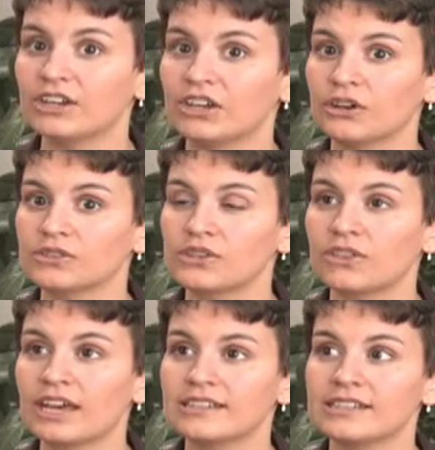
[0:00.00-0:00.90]
You know, so
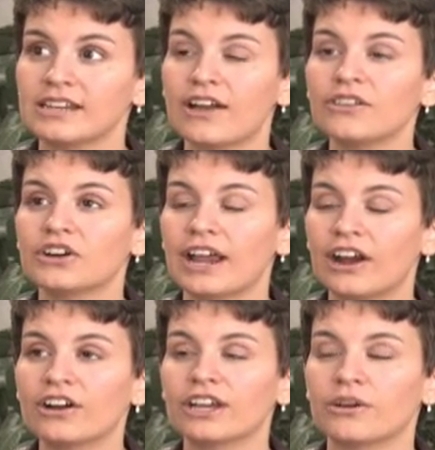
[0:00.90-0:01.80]
that's another
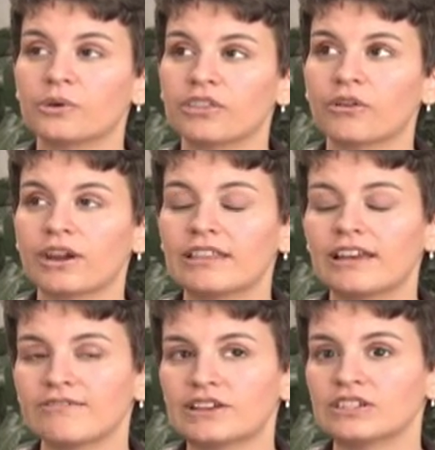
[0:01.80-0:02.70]
area where the Great
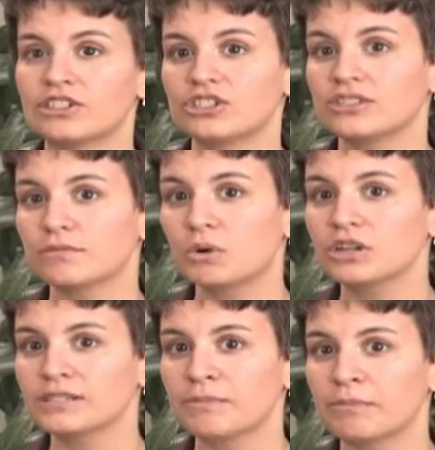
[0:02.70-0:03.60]
Life Foundation
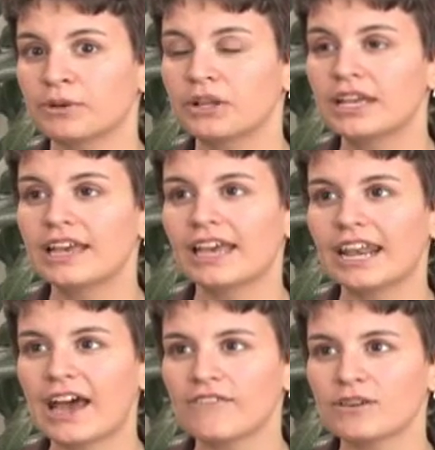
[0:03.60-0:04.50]
supports people
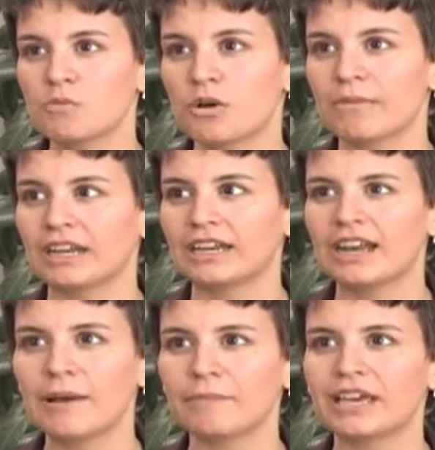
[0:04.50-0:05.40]
and having more money,
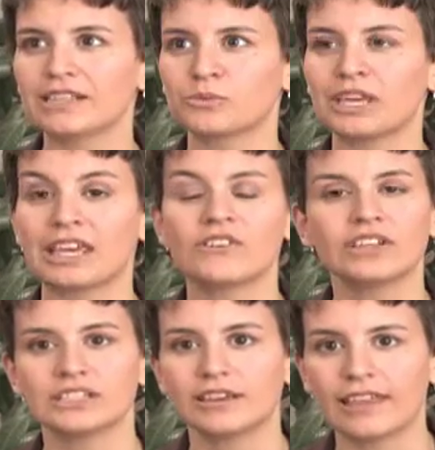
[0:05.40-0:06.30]
not because we give
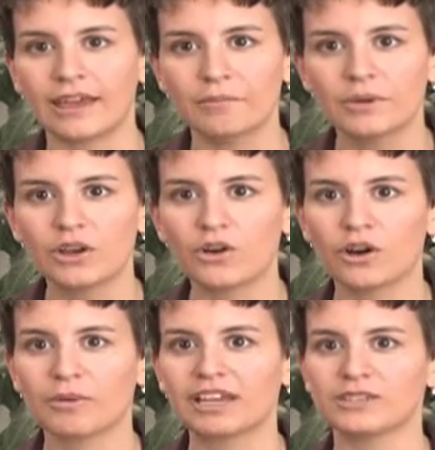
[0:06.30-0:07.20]
it to them
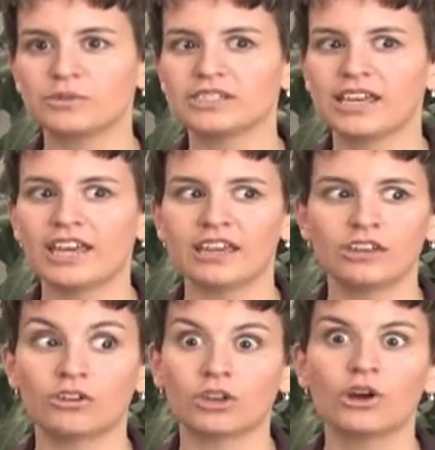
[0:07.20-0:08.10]
or because we say,
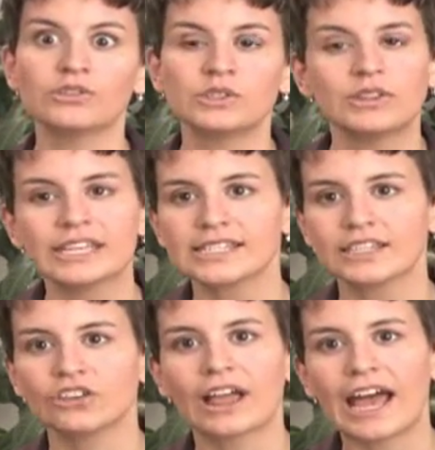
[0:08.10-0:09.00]
you know, go do this
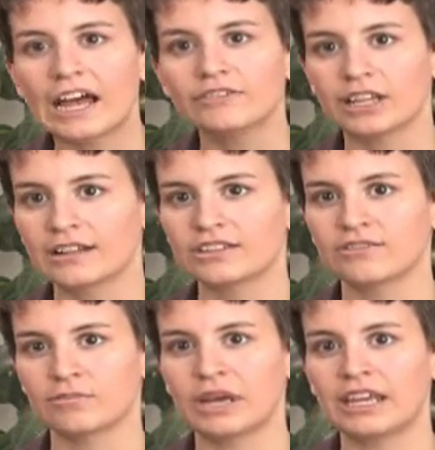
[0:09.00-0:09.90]
and you'll have lots
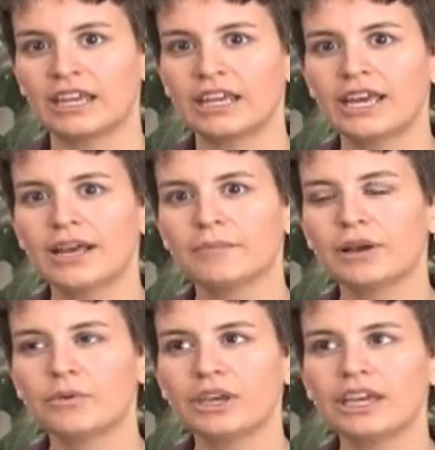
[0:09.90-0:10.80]
of money,
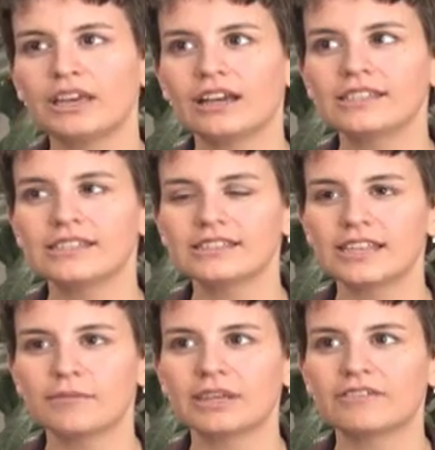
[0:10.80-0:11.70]
but we assist
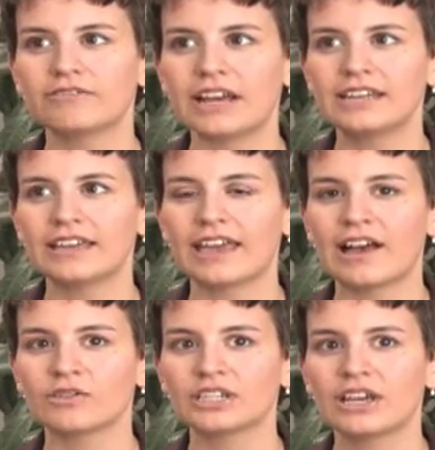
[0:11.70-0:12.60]
them in finding
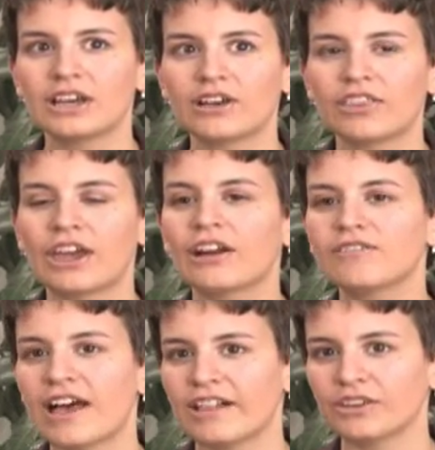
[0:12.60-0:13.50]
out their
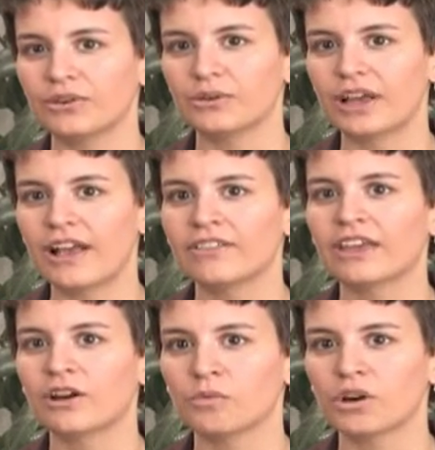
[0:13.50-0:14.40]
value and
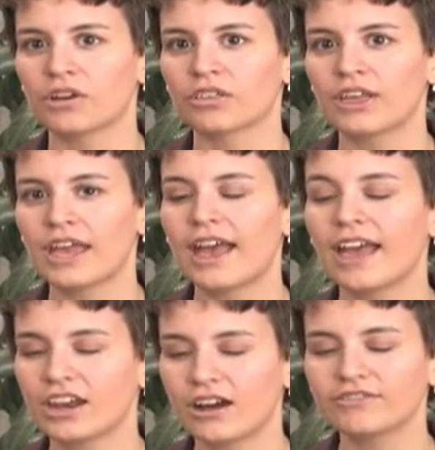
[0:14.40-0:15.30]
their worth.
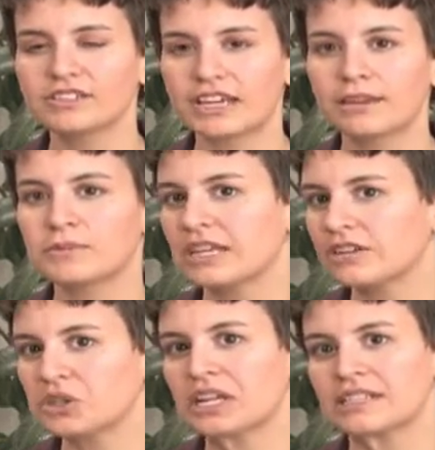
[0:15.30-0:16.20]
And oftentimes
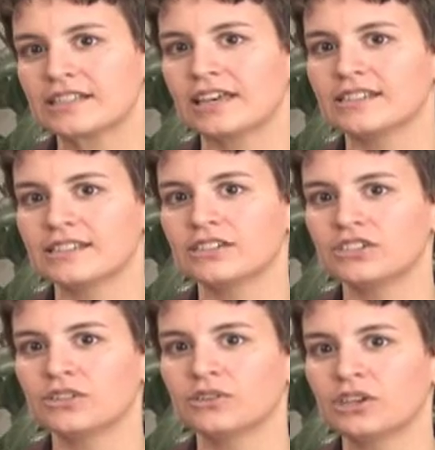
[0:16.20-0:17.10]
that translates
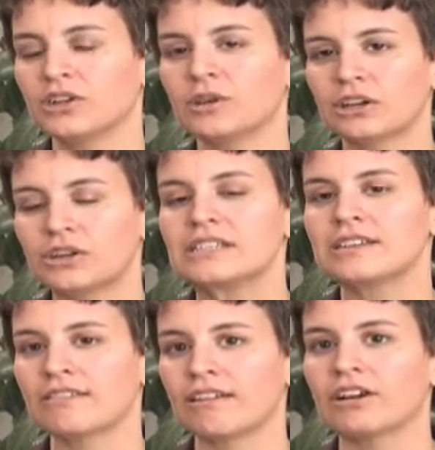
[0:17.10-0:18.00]
into, you know,
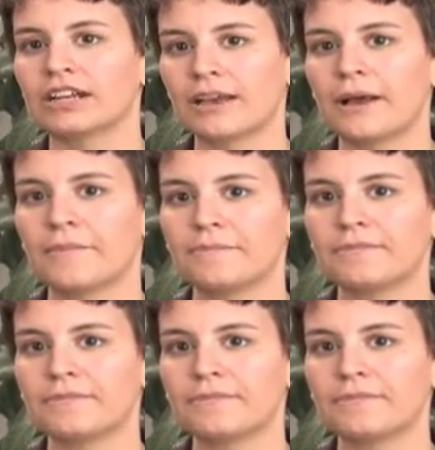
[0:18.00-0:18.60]
increasing their income.